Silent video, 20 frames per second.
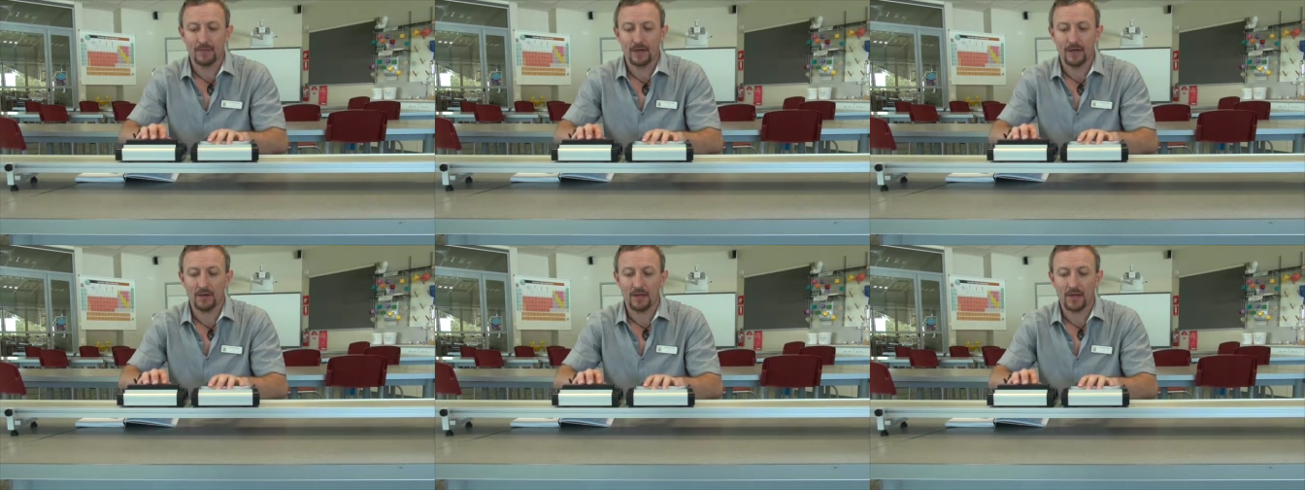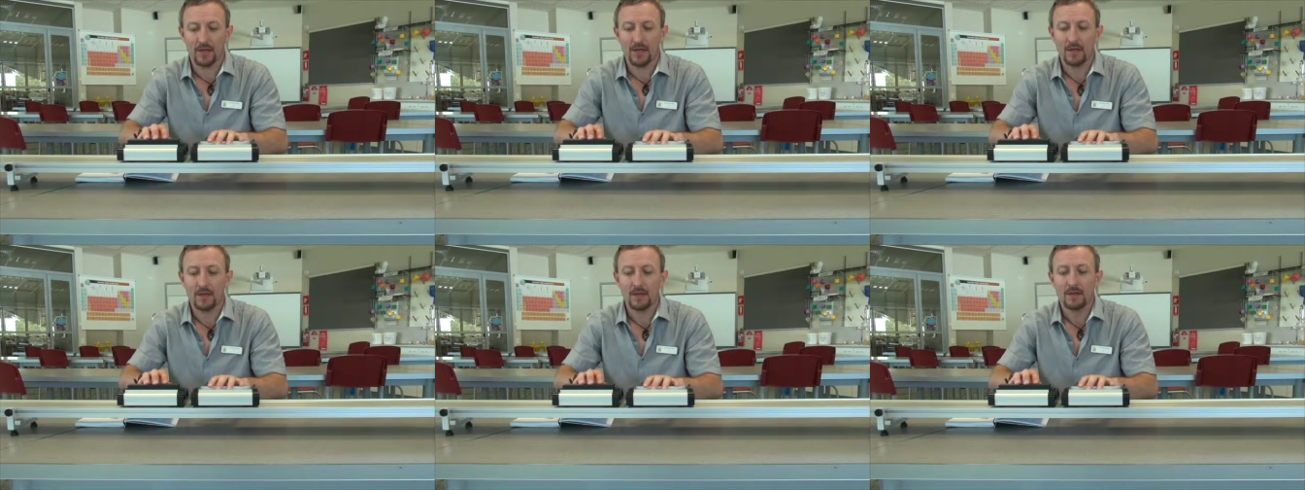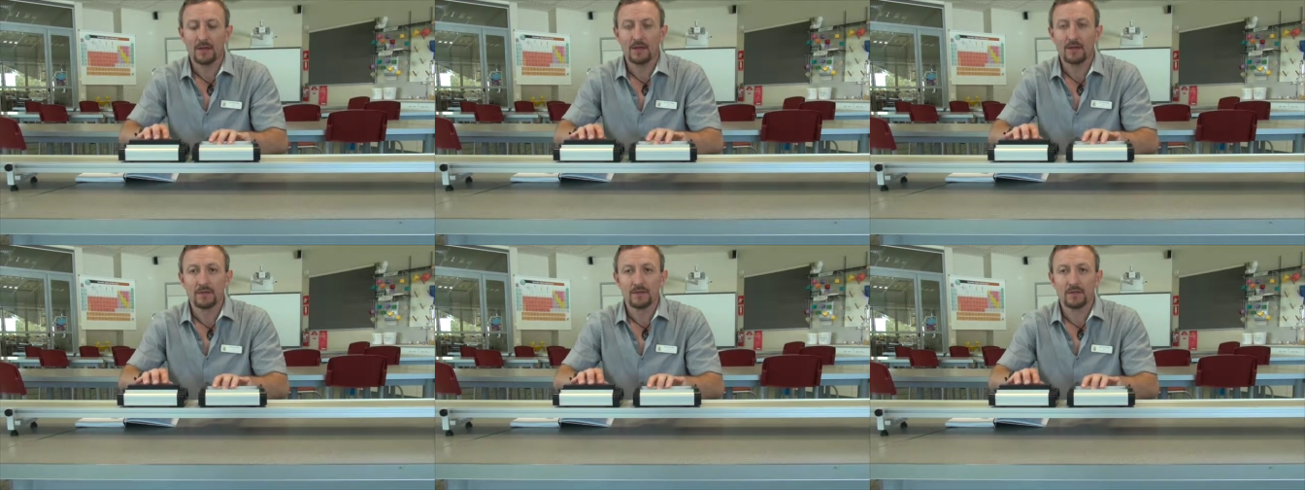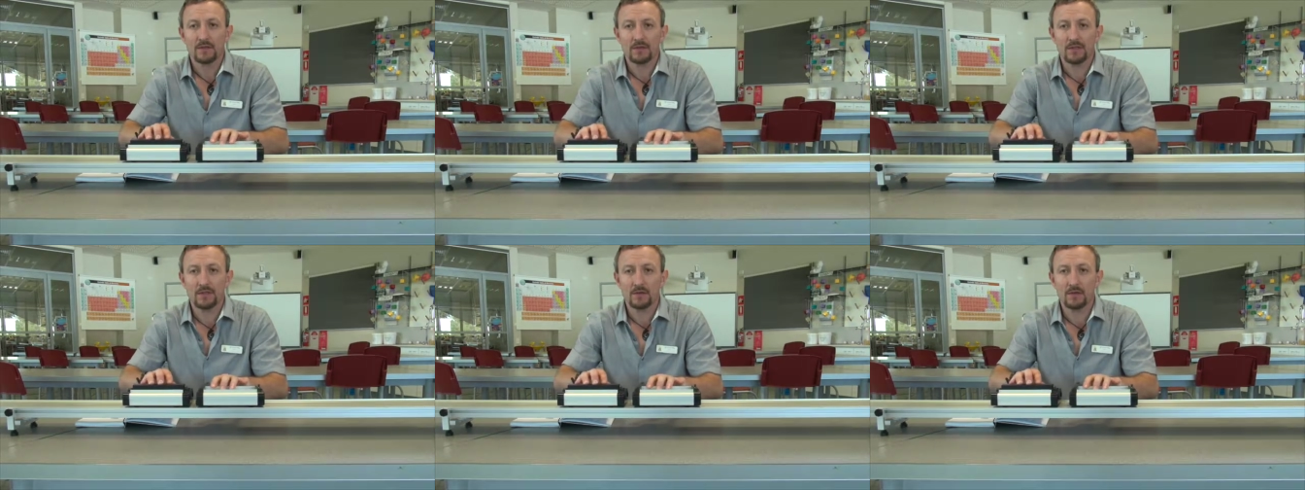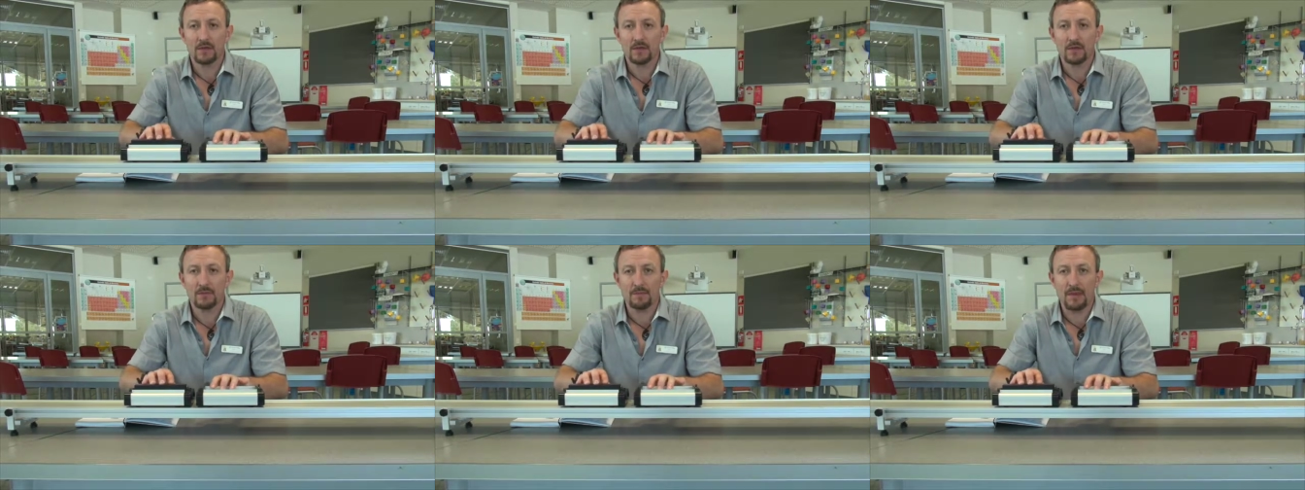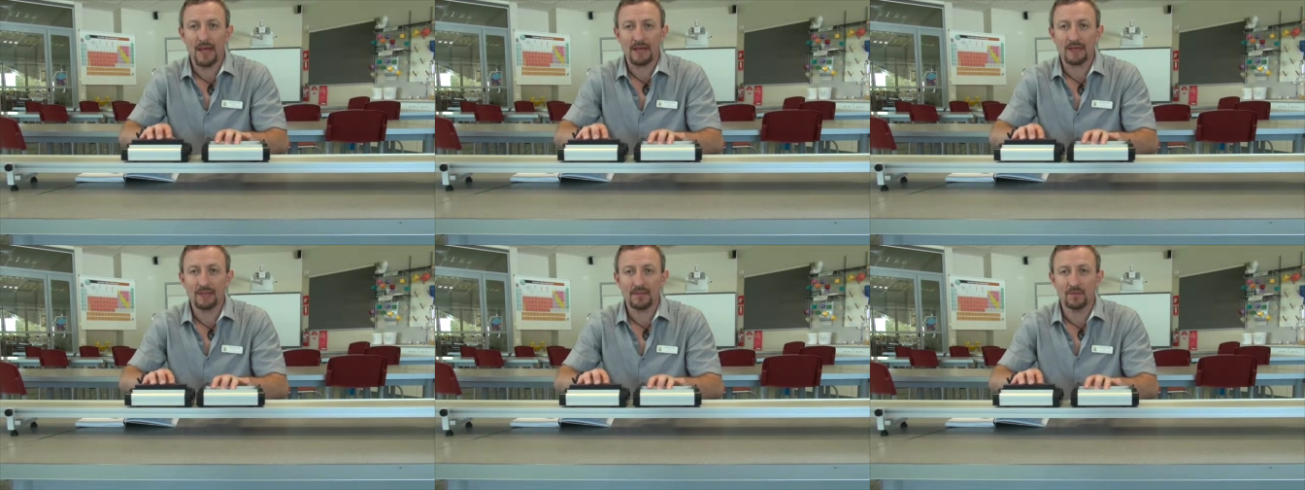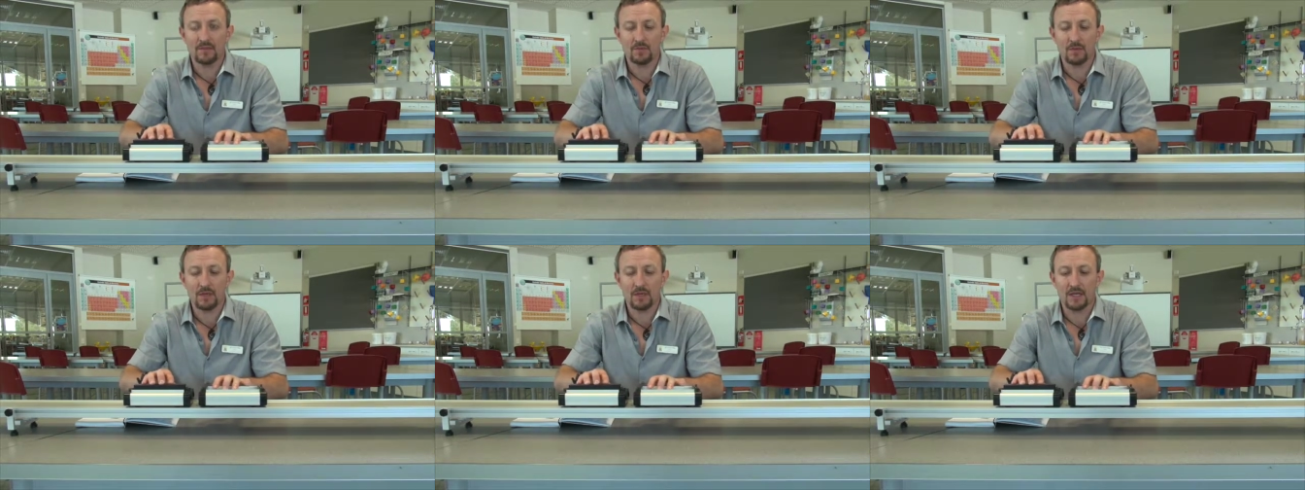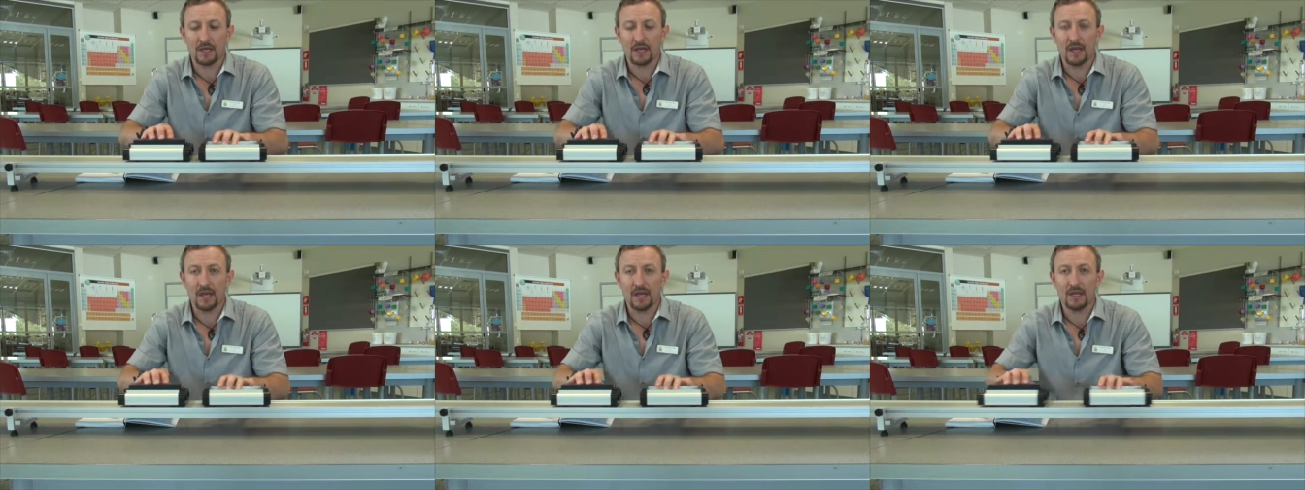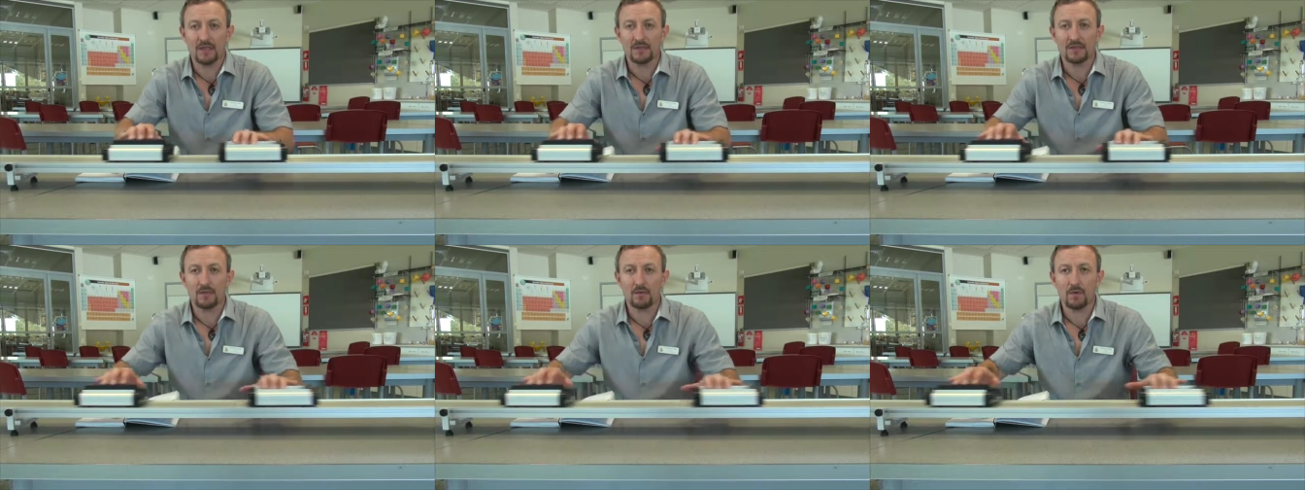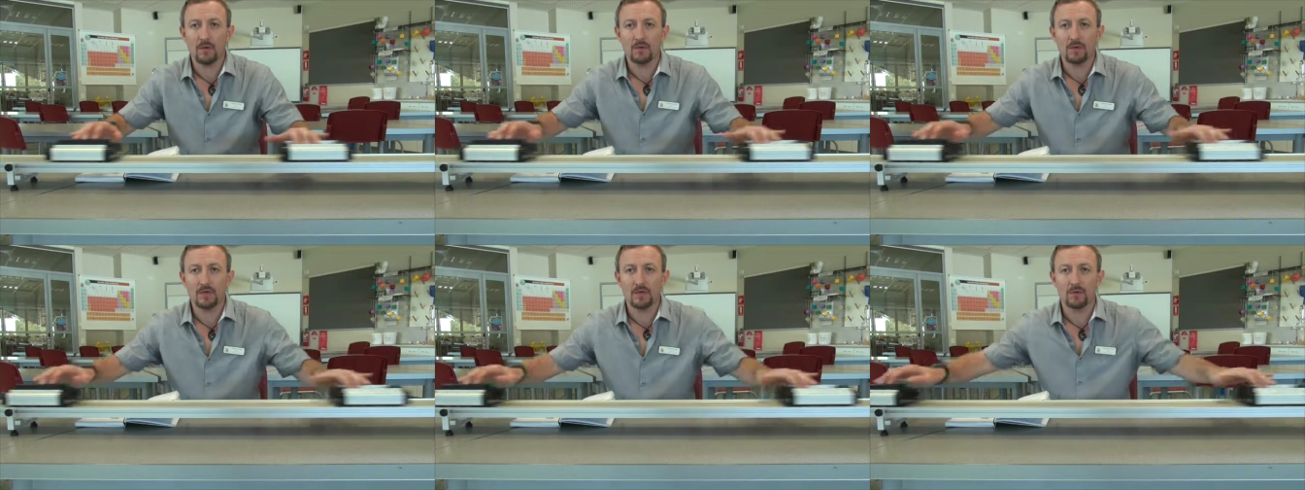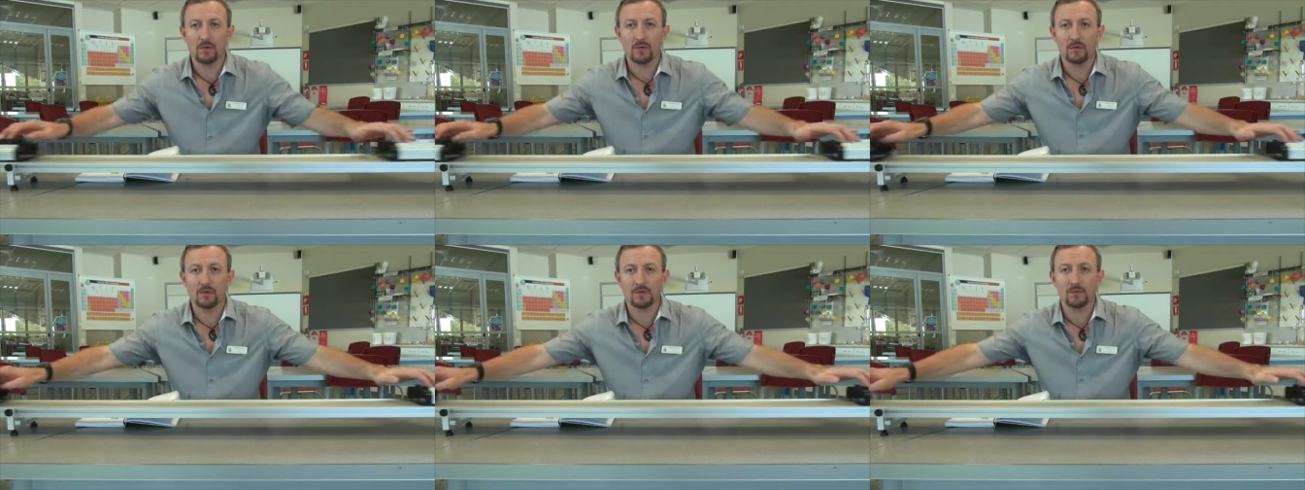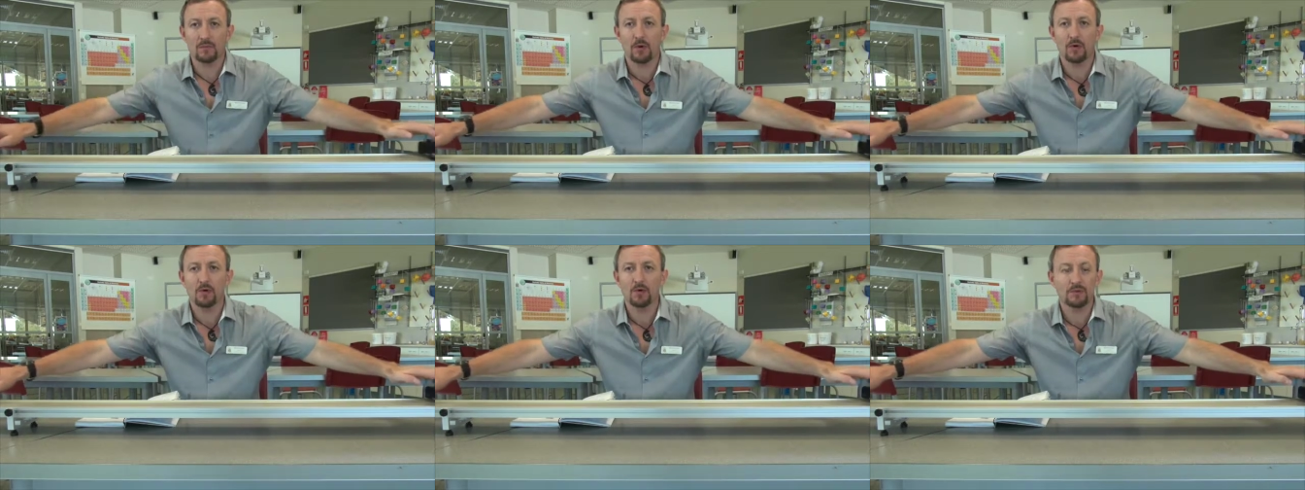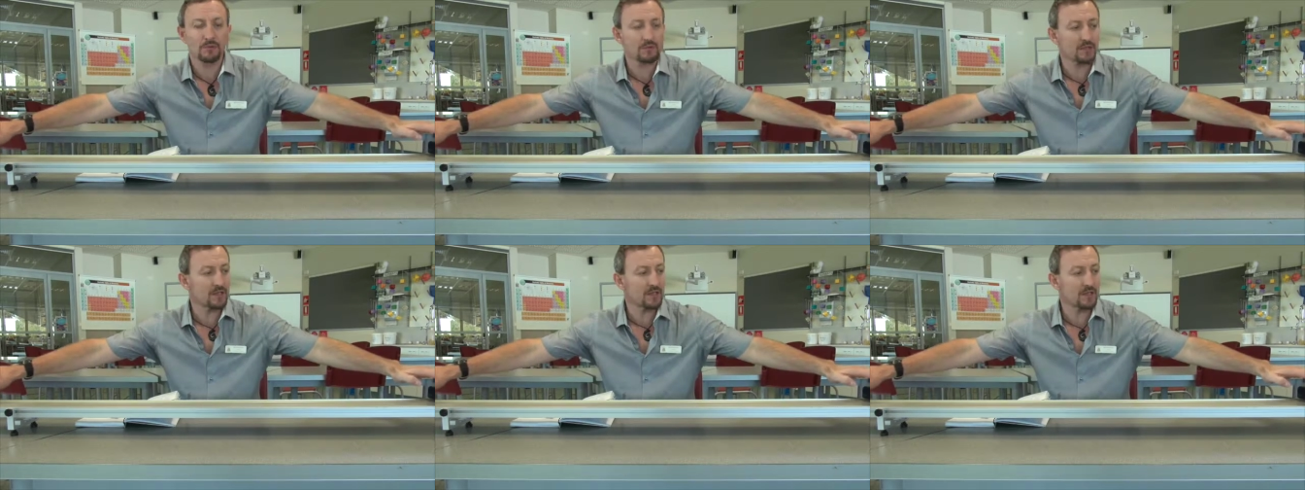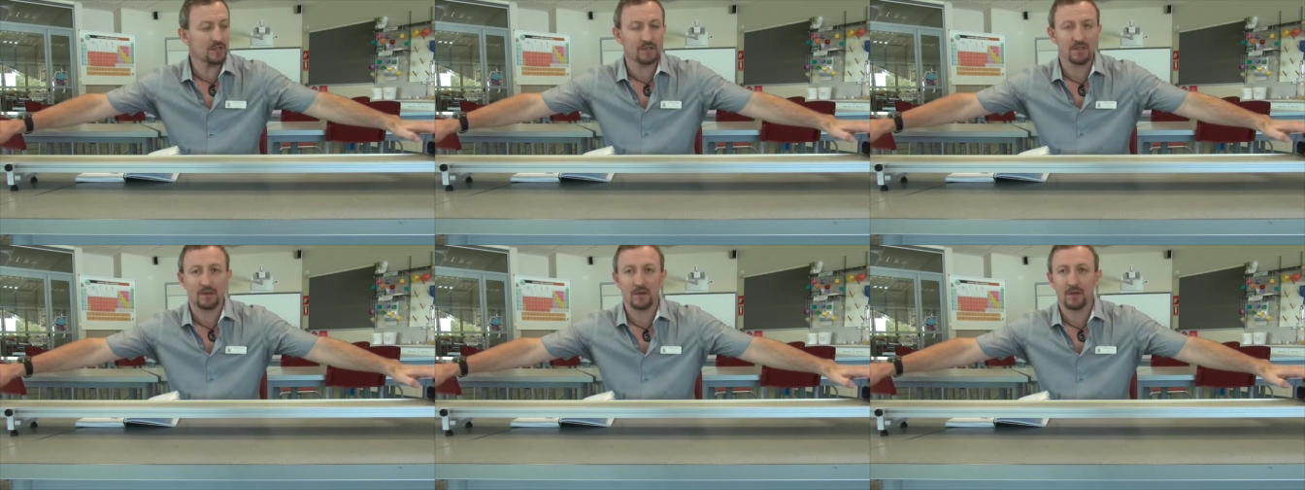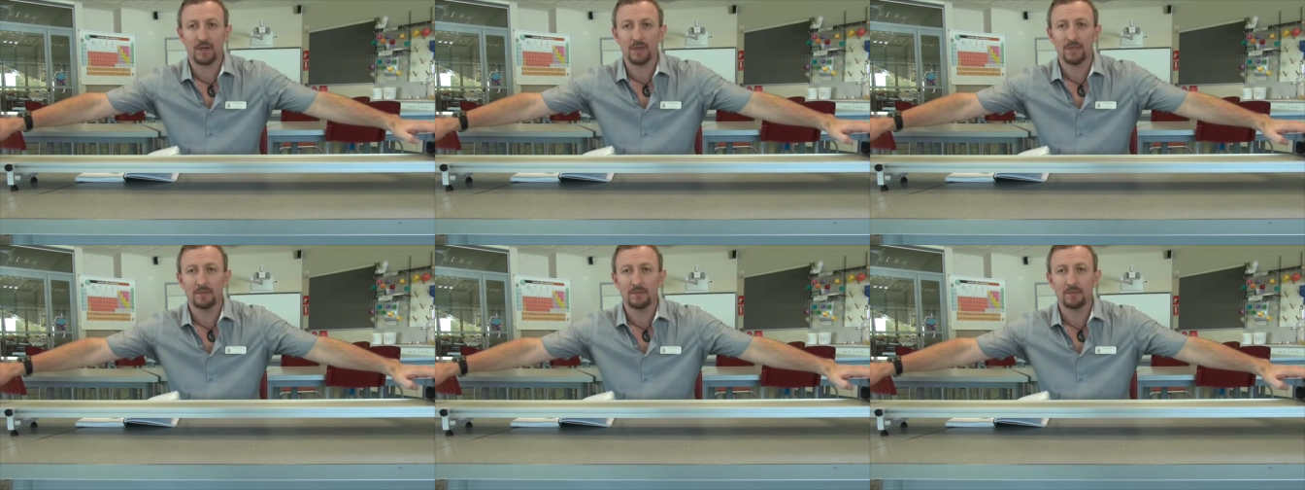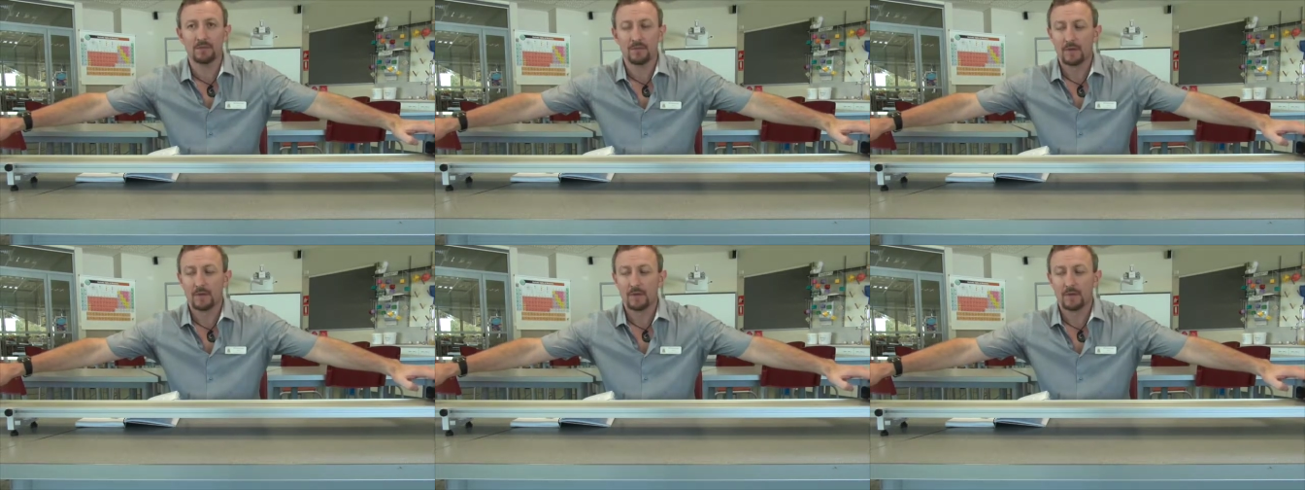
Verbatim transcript: Okay, so we've still got the magnets working here. So what we're going to do is pull them to the side